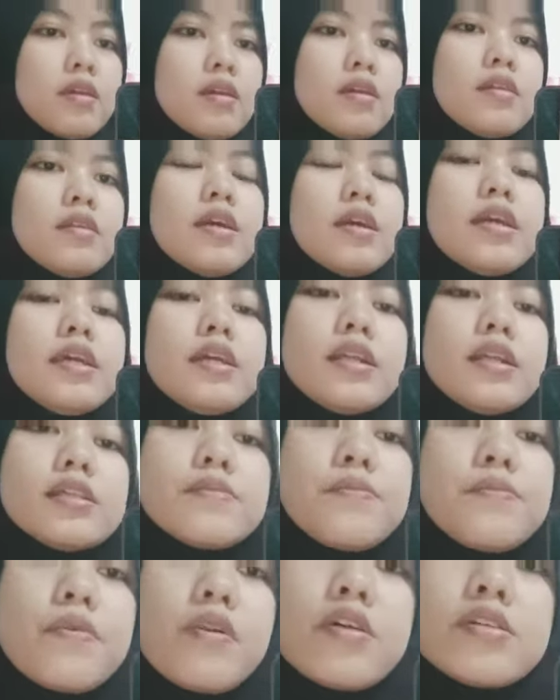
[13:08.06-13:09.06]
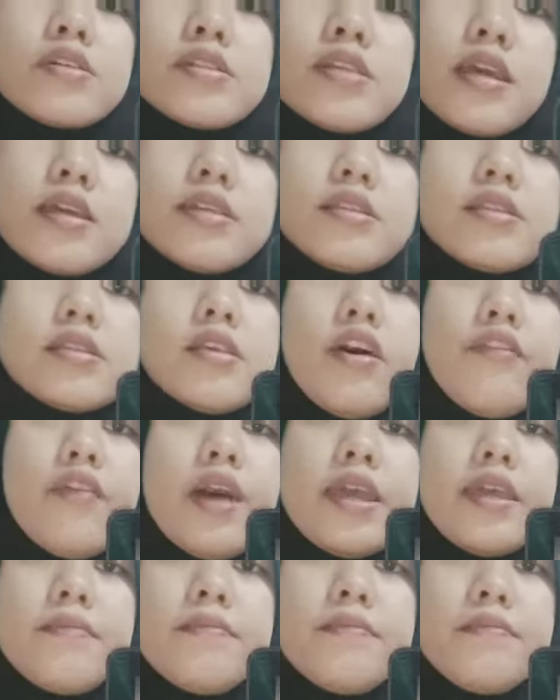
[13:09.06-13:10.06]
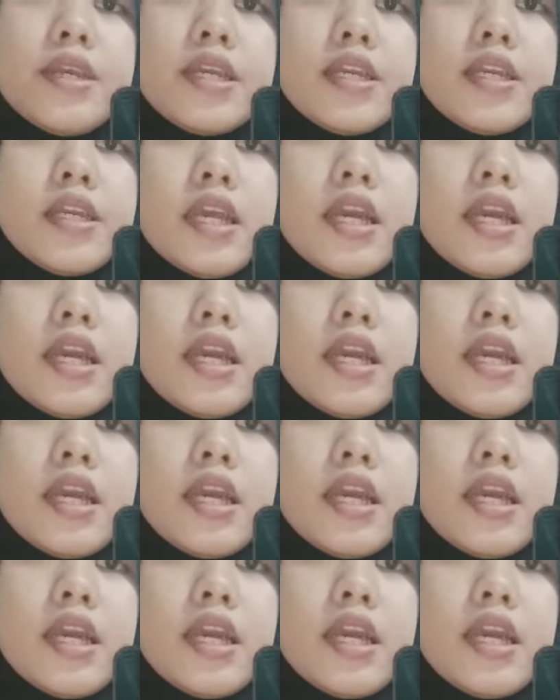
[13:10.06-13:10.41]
the English process of iambic